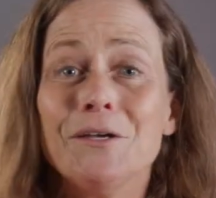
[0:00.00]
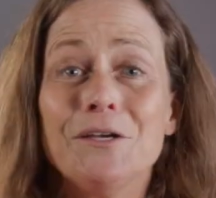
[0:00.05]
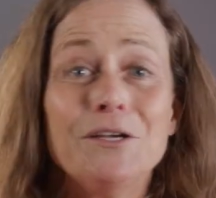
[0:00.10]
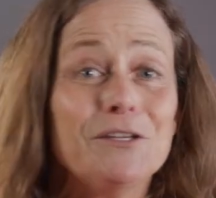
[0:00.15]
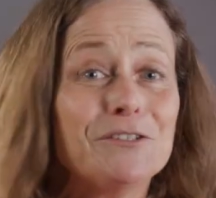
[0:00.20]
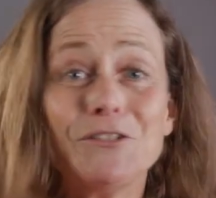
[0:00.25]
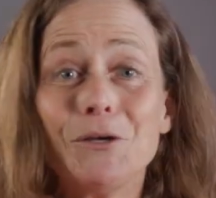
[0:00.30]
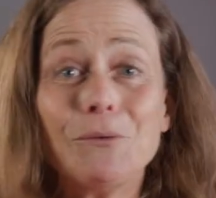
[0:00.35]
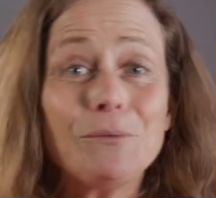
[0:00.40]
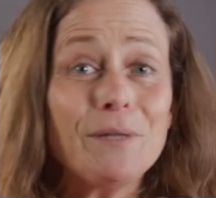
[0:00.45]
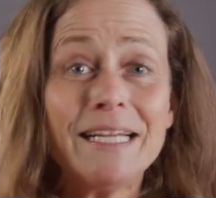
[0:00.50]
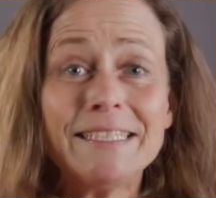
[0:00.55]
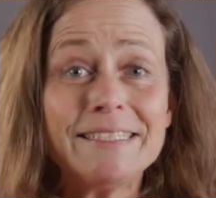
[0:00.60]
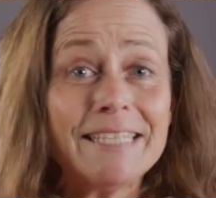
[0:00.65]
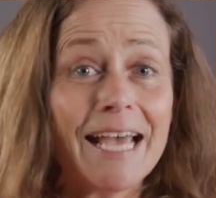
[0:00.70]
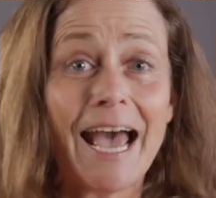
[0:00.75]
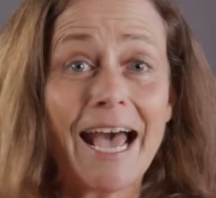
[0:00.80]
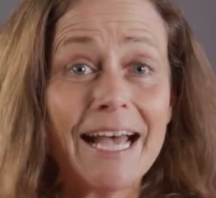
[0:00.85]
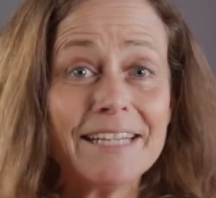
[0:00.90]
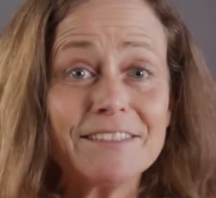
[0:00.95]
So let's
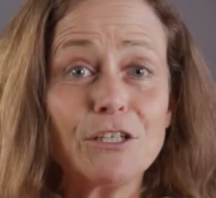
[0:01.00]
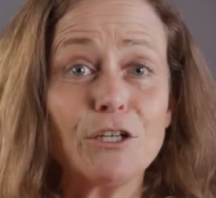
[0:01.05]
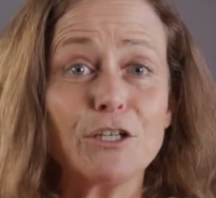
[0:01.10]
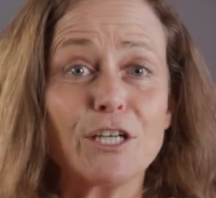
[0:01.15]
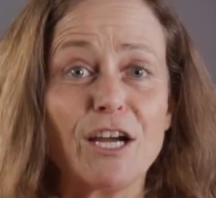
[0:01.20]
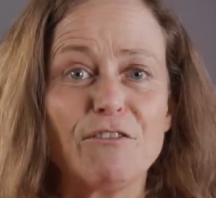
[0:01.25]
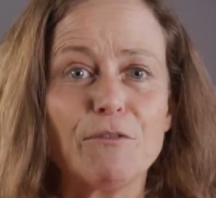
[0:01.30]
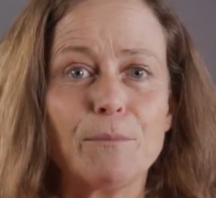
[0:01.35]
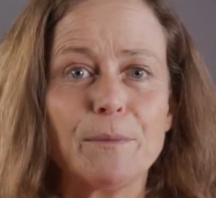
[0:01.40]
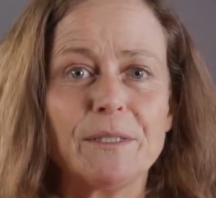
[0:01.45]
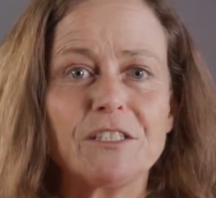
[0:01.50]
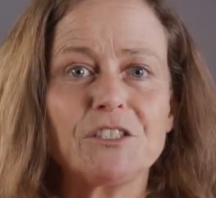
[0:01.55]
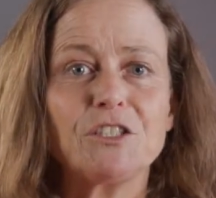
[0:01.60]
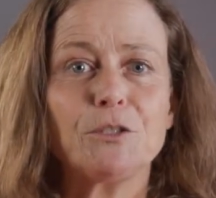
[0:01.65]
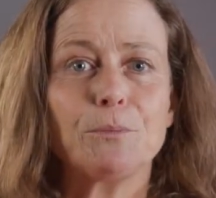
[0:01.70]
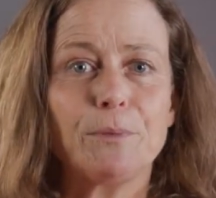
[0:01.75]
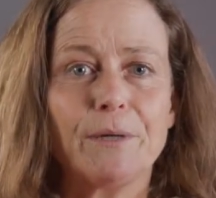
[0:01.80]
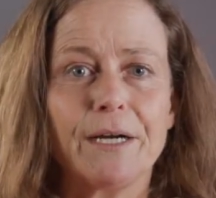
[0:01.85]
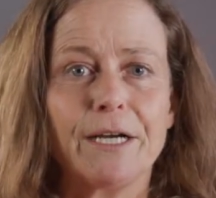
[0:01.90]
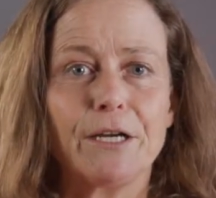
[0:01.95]
ask our governments
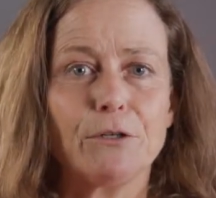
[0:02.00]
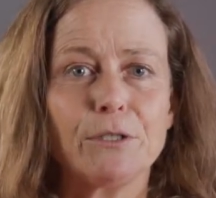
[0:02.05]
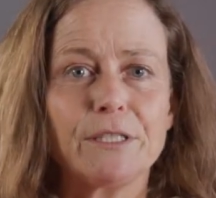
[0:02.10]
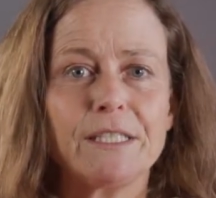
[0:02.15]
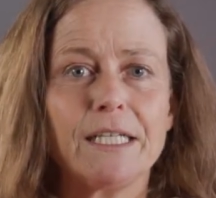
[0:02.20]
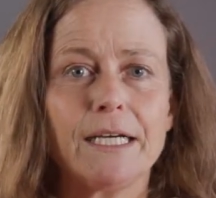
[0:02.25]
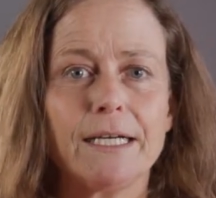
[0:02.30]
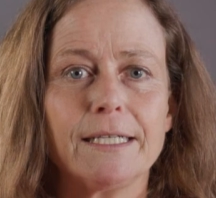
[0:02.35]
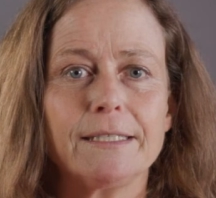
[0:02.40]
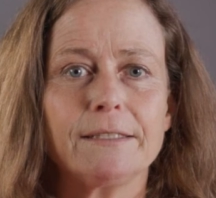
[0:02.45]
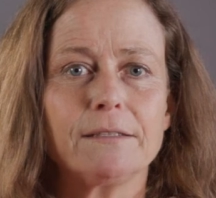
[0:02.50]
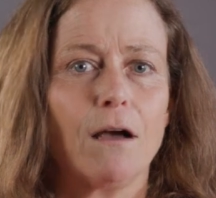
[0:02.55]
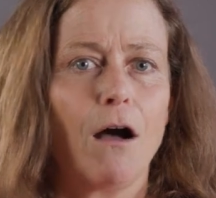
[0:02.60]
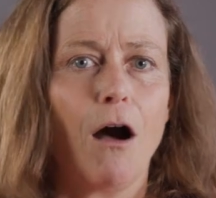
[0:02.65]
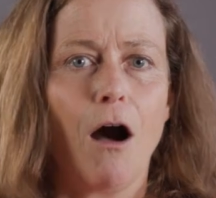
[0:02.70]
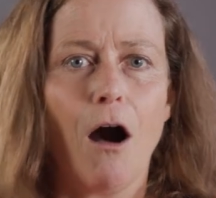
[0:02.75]
to prioritize